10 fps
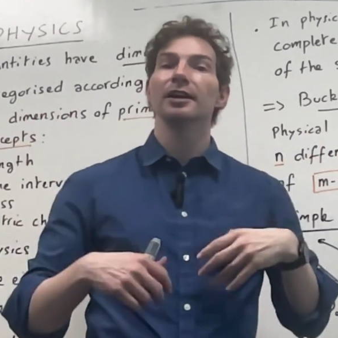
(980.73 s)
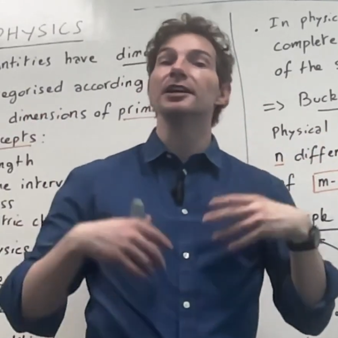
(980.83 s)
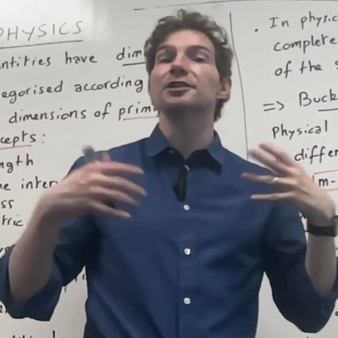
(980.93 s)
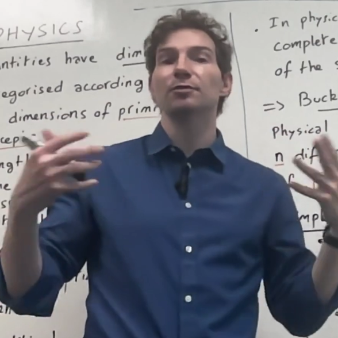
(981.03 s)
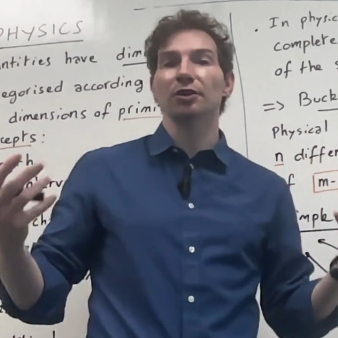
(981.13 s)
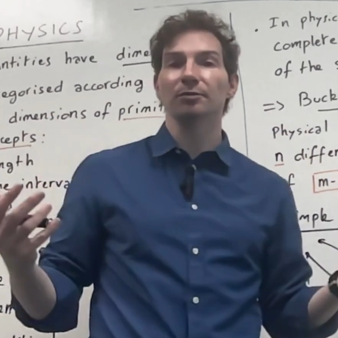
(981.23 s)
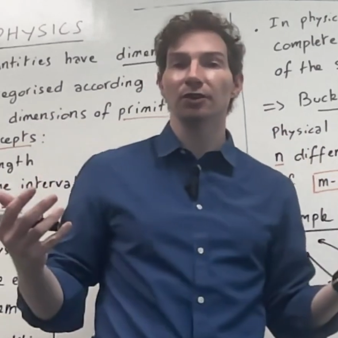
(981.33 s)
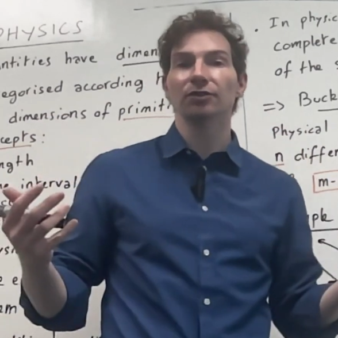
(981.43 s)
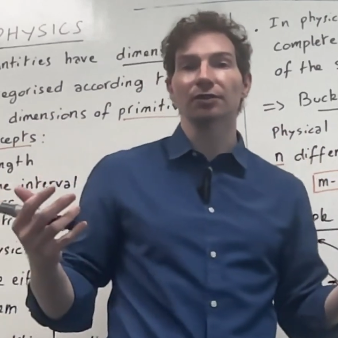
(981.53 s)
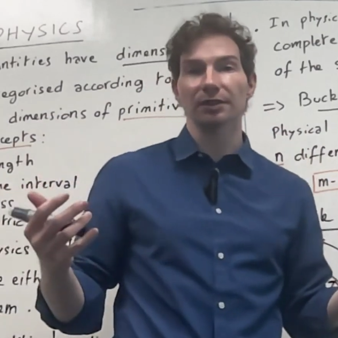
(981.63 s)

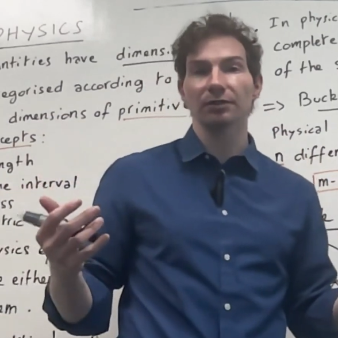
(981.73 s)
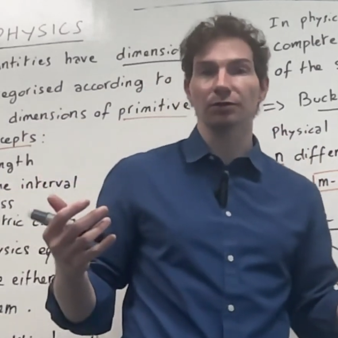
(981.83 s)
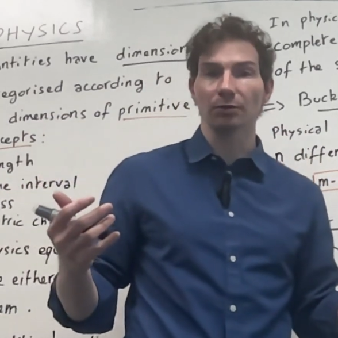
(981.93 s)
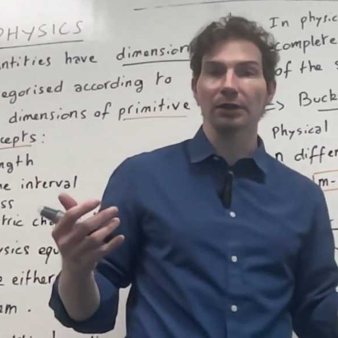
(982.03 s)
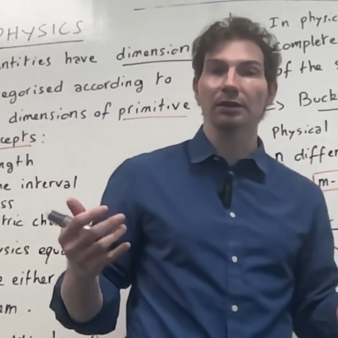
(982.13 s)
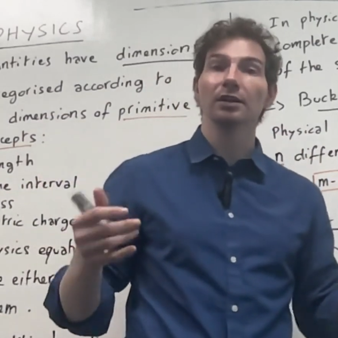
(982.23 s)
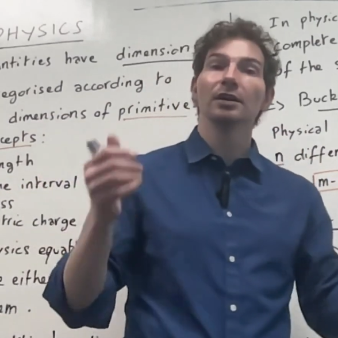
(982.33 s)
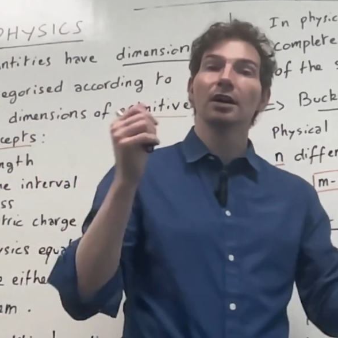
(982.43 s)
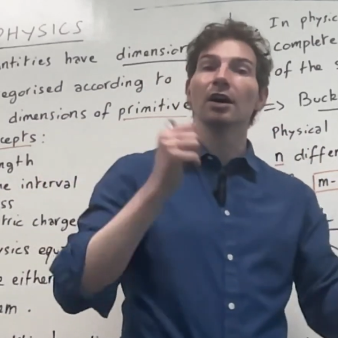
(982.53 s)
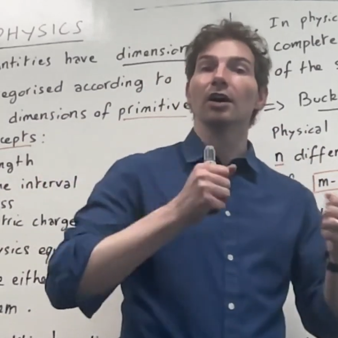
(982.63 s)
experimentally, if you will,
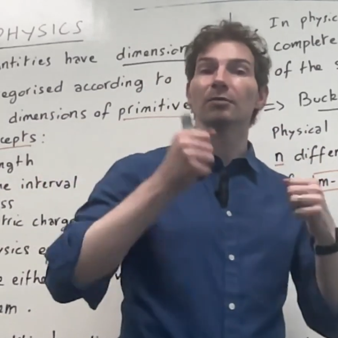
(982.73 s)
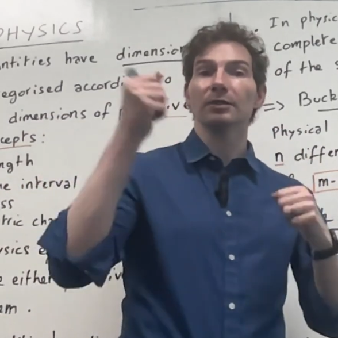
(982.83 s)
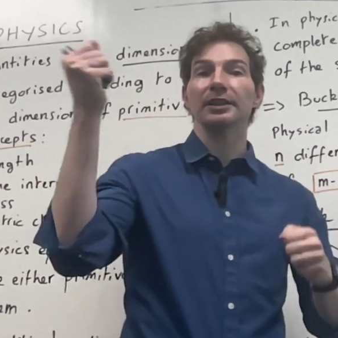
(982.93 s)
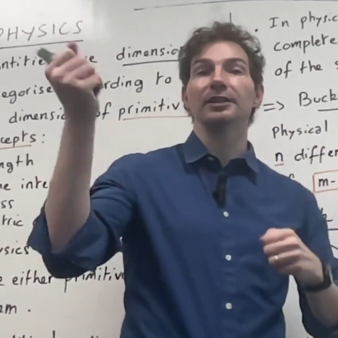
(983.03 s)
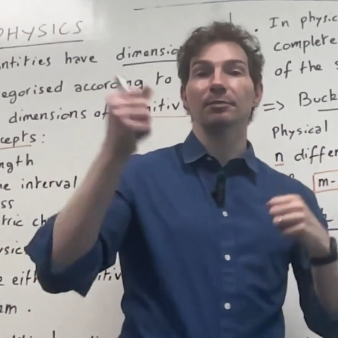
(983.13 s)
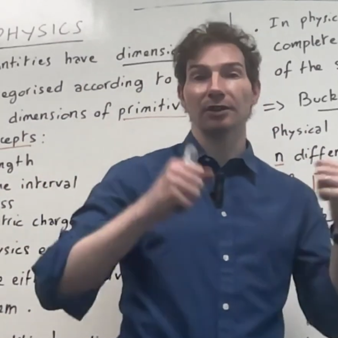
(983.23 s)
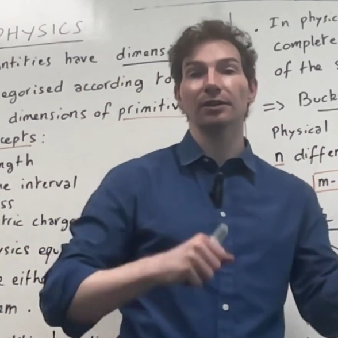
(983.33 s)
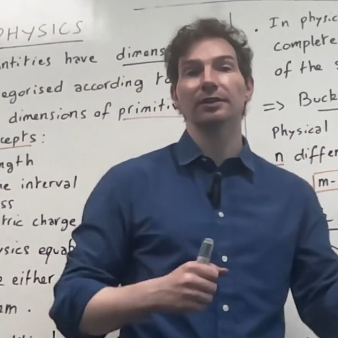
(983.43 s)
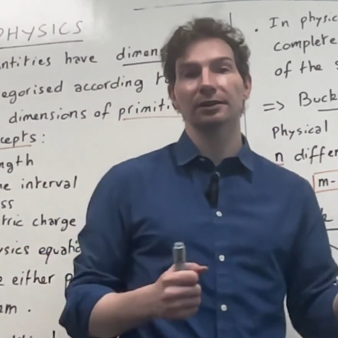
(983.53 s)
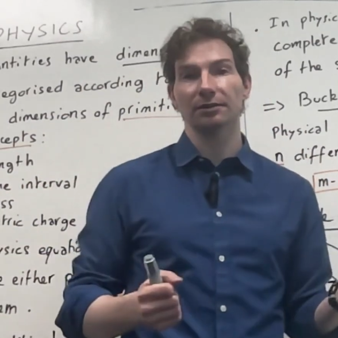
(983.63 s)

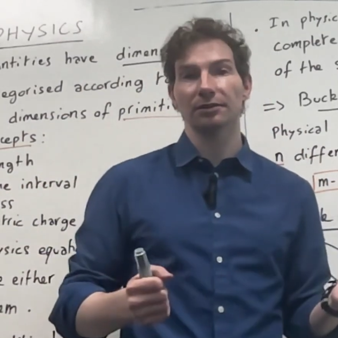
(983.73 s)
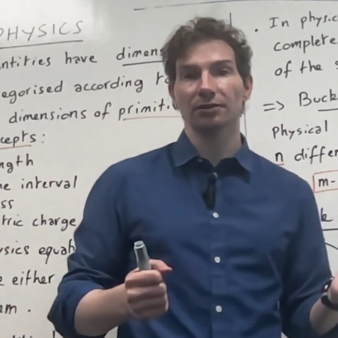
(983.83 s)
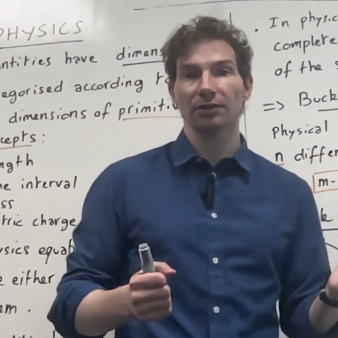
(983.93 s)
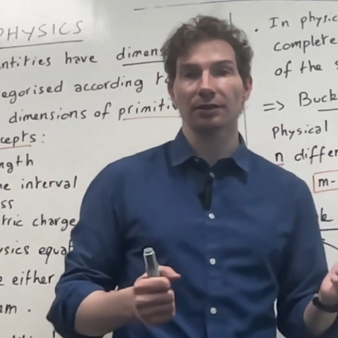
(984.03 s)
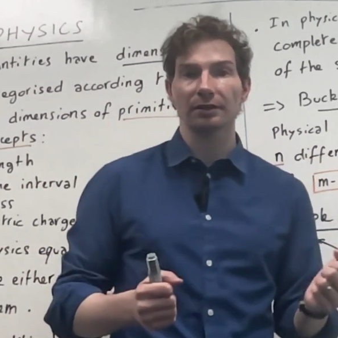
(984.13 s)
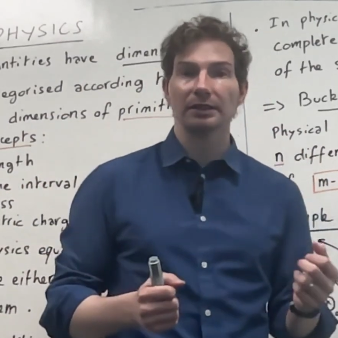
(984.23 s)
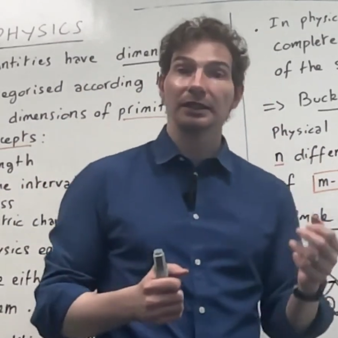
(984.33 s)
independently of each other.